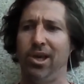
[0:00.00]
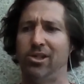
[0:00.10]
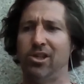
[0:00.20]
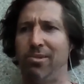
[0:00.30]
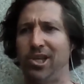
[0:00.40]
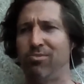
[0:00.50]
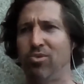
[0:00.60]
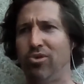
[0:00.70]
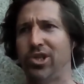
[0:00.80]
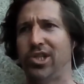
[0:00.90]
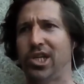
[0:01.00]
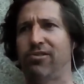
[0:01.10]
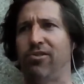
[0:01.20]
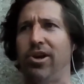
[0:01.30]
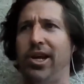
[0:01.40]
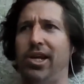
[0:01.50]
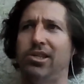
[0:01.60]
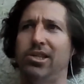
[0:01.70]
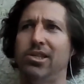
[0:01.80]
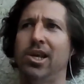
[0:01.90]
It's so much more than just
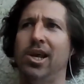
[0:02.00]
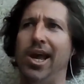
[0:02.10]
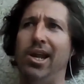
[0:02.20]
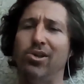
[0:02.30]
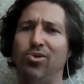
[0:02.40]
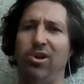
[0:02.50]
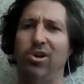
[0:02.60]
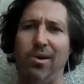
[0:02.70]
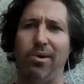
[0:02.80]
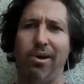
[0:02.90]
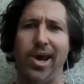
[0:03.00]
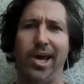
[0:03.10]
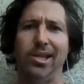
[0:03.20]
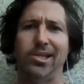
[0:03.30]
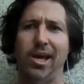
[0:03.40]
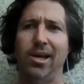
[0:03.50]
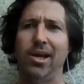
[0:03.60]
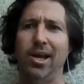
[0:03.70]
finances. And it's all about where our head's at.